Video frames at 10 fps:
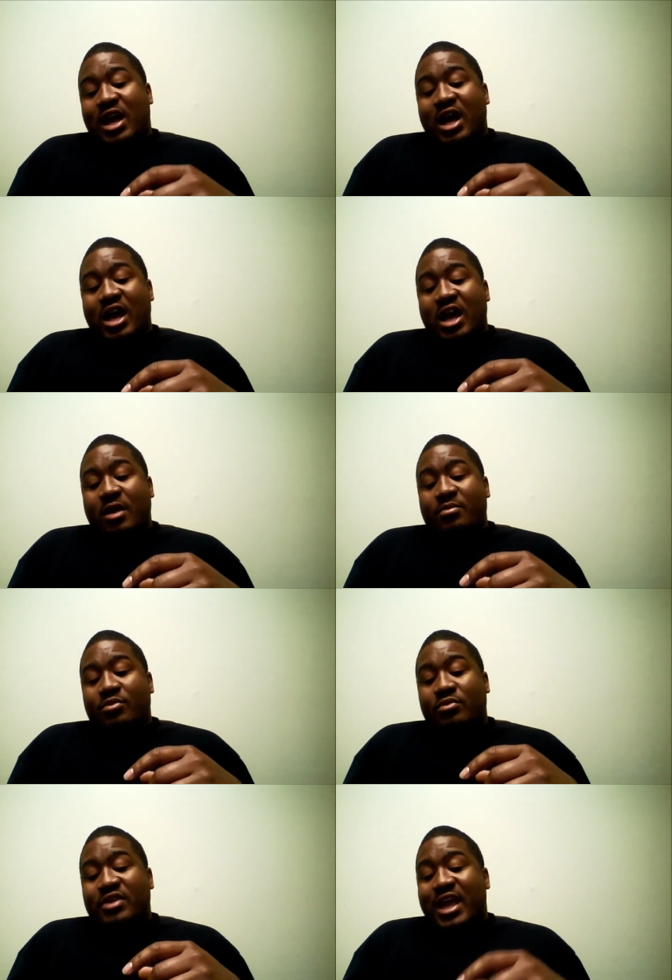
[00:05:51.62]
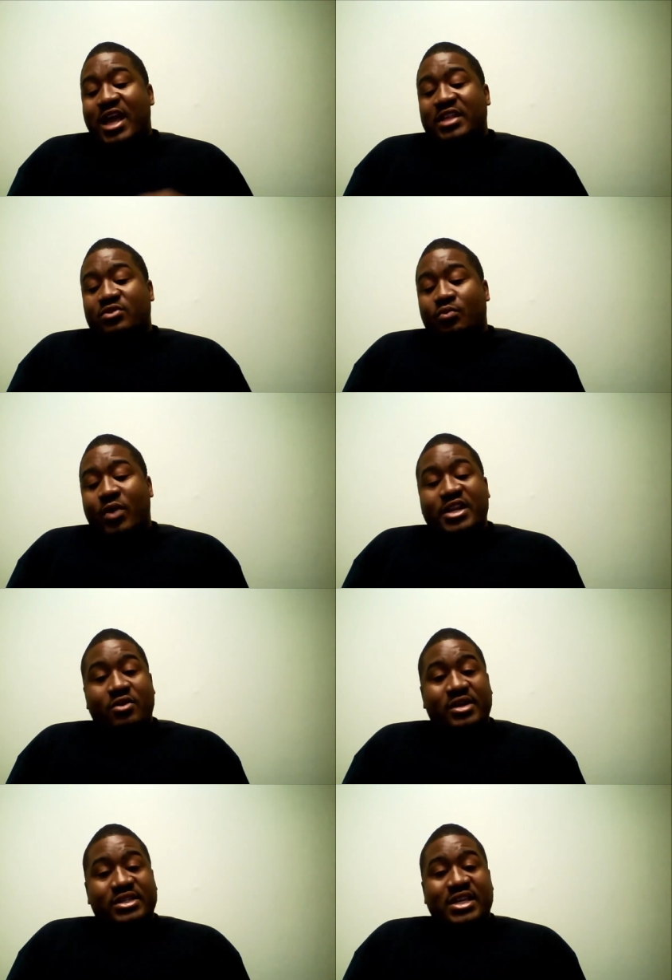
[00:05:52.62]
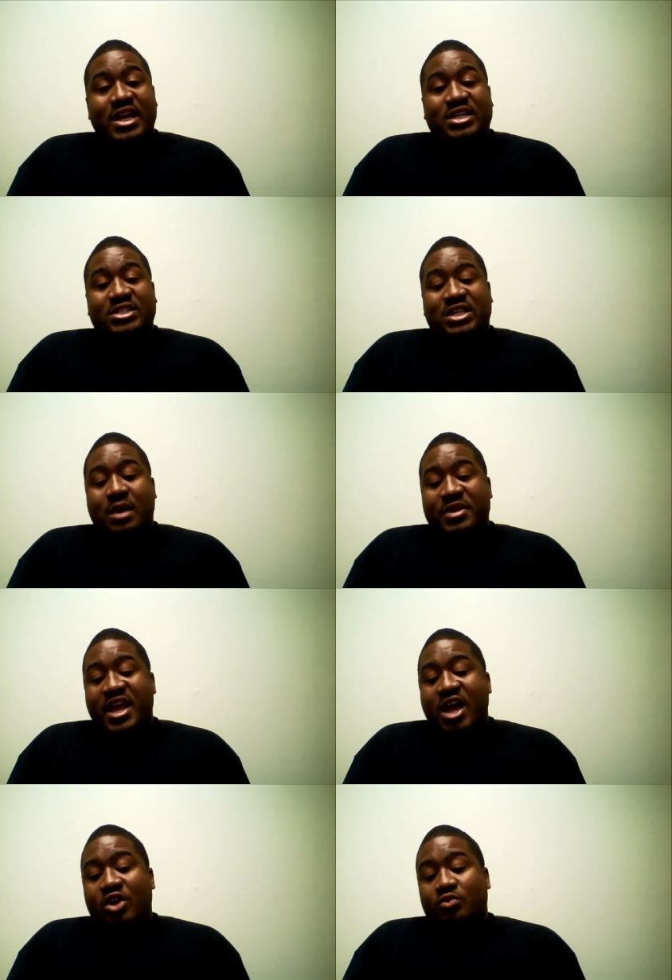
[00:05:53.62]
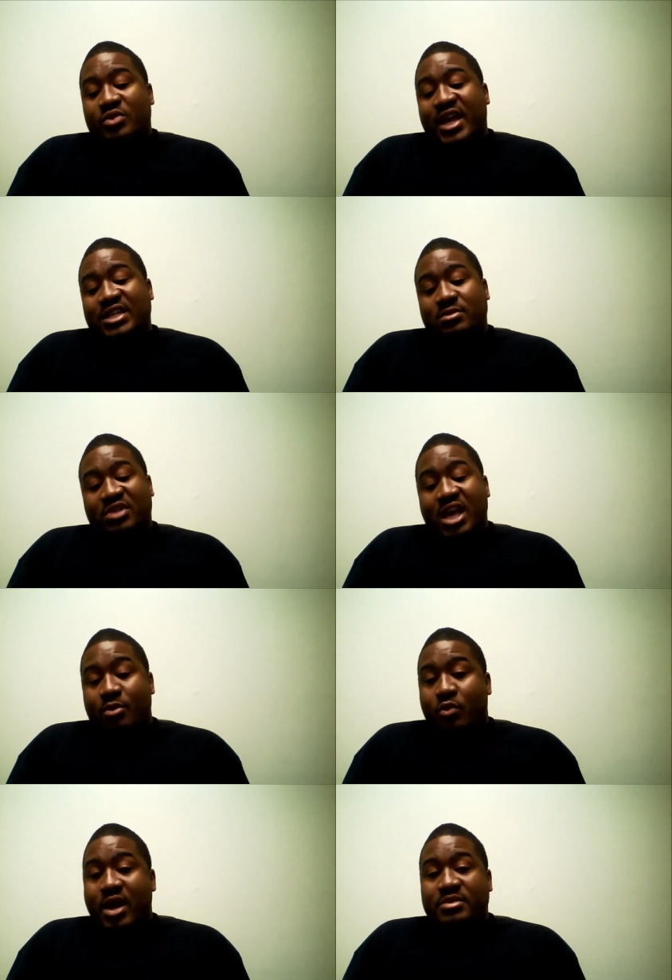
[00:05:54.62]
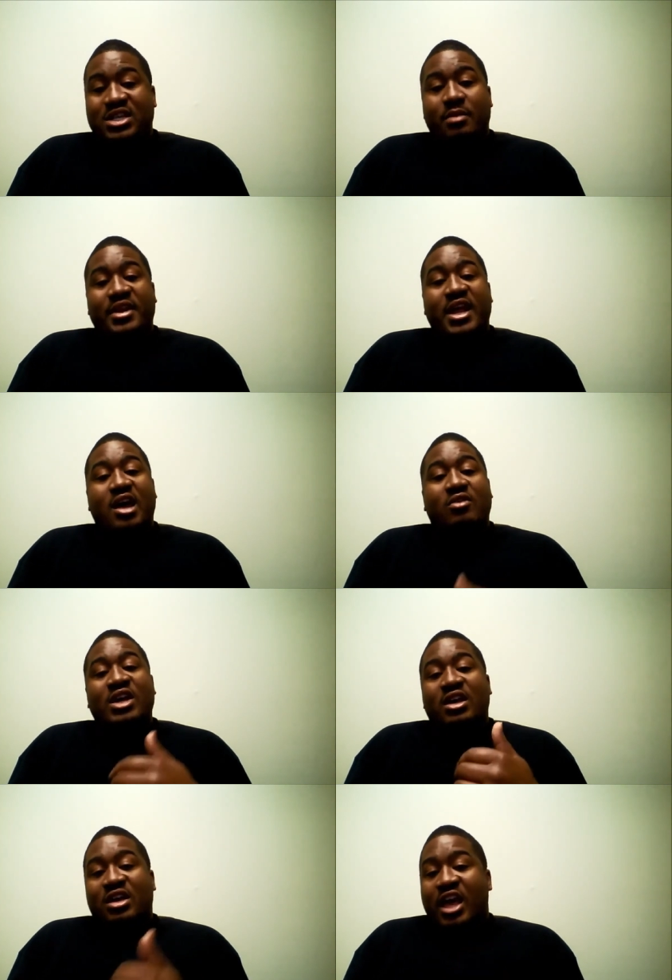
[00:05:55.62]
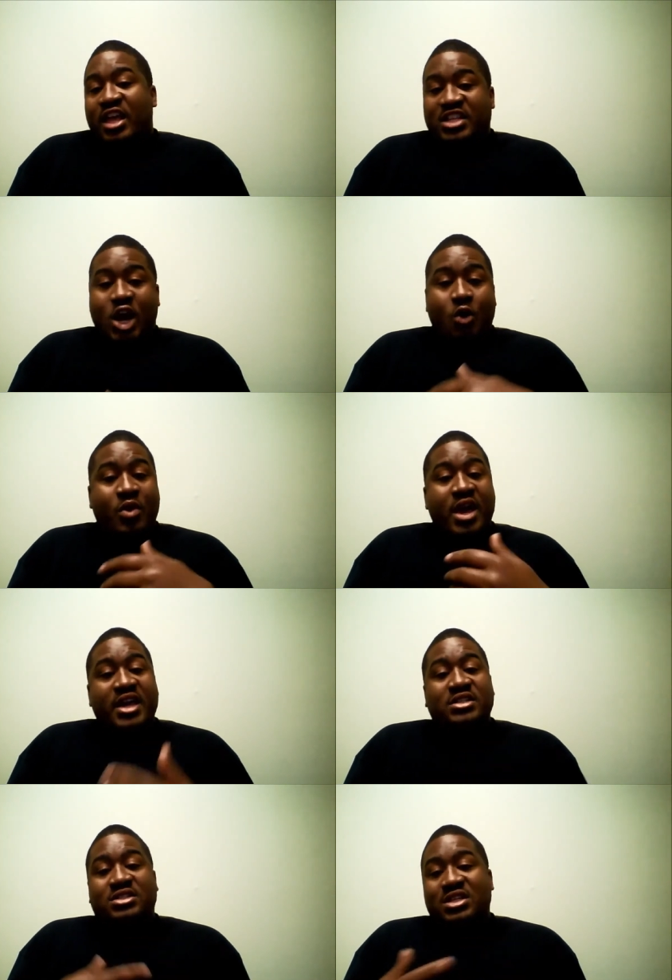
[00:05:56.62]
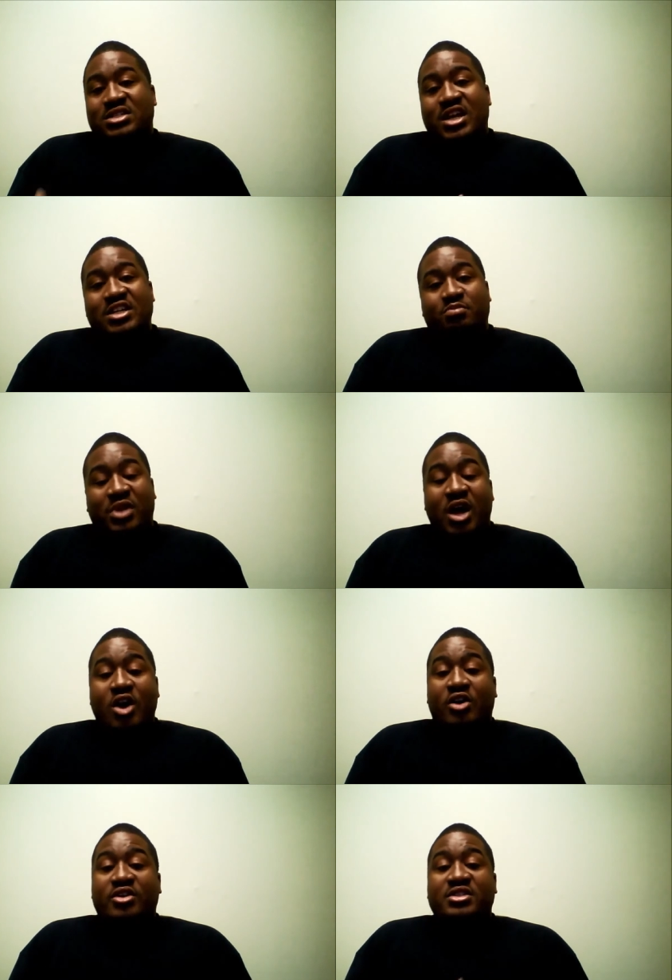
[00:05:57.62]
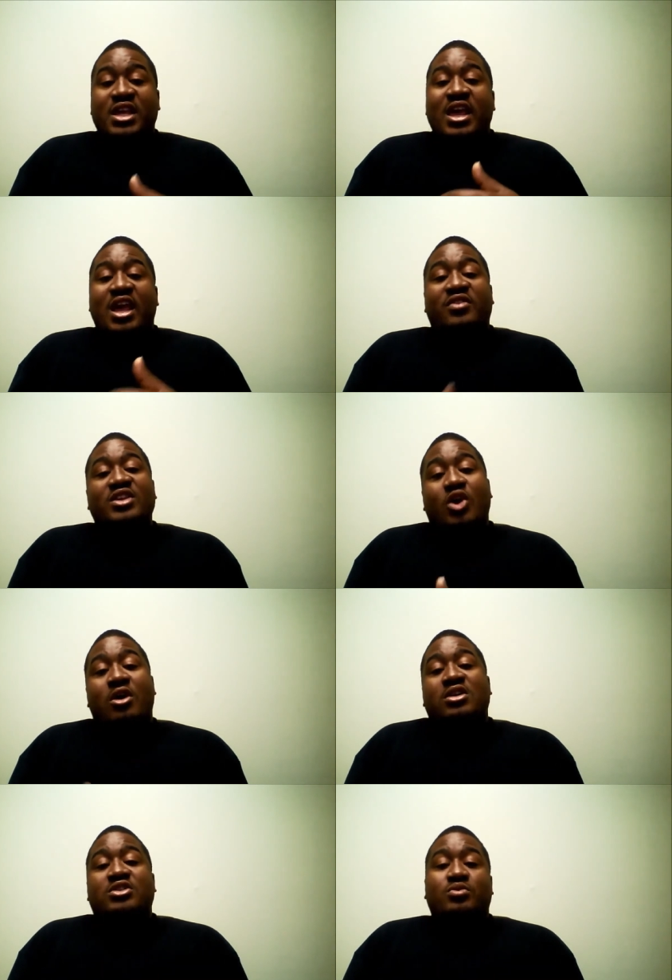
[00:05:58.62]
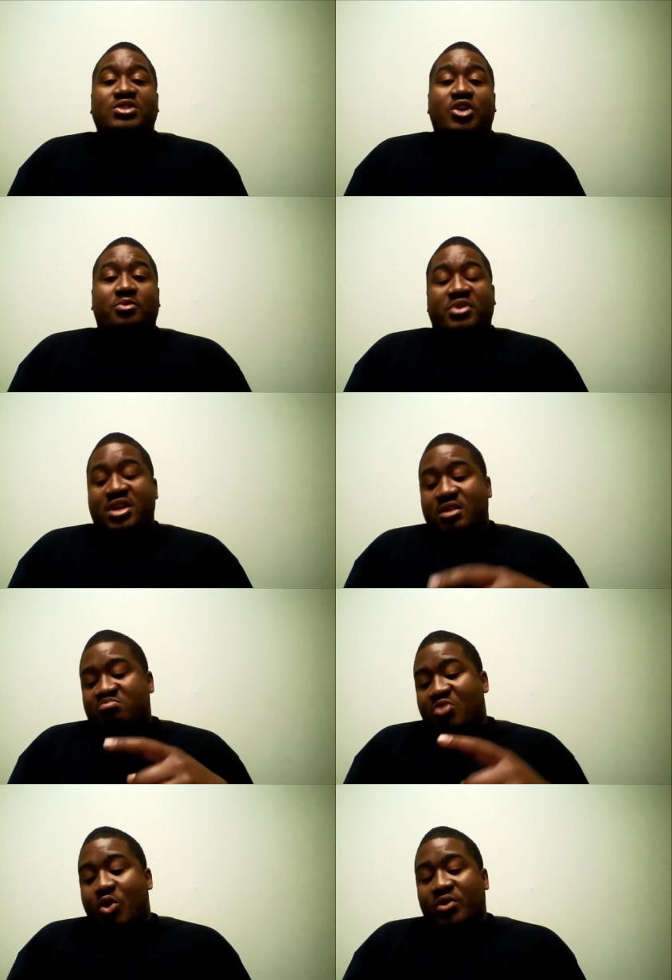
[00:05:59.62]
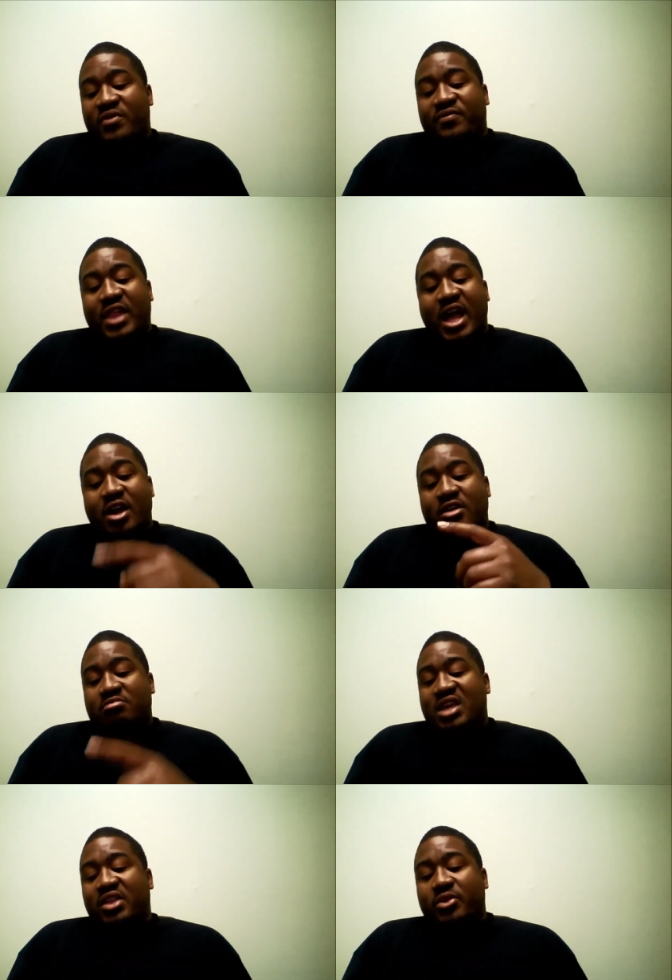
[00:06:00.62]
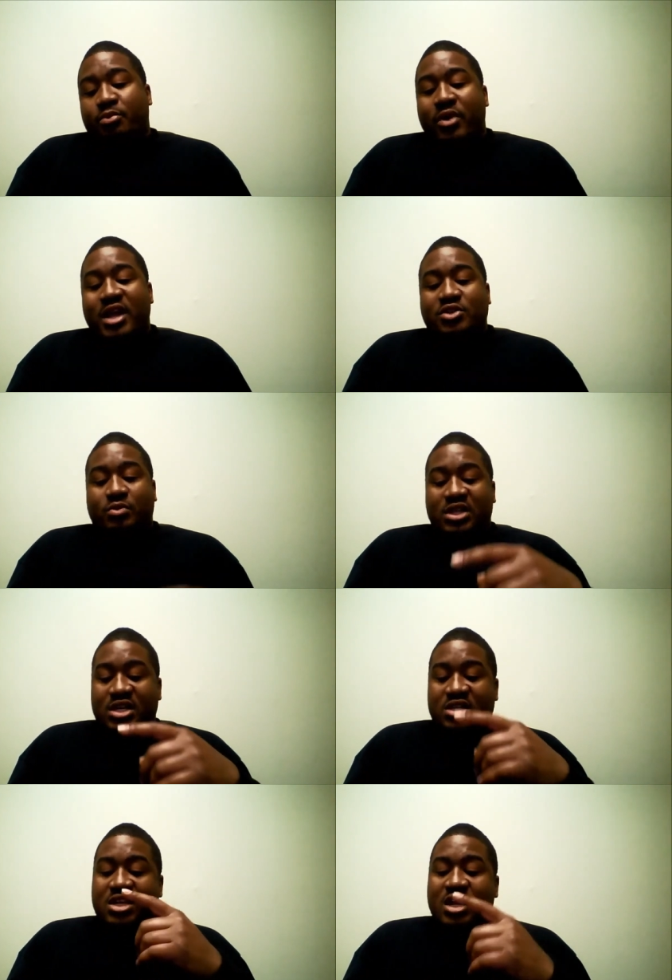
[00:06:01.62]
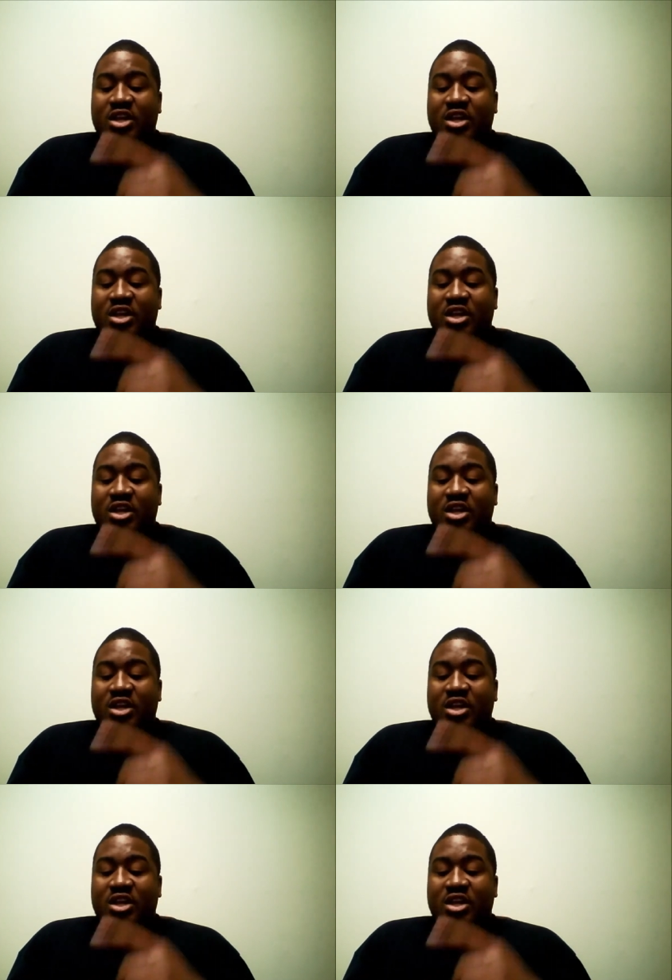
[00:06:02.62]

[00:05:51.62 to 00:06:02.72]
Um, we got radio execs coming out. We got some label reps coming out. As always, DJs, bloggers, and this artist was going to be on the flyer, in the press release,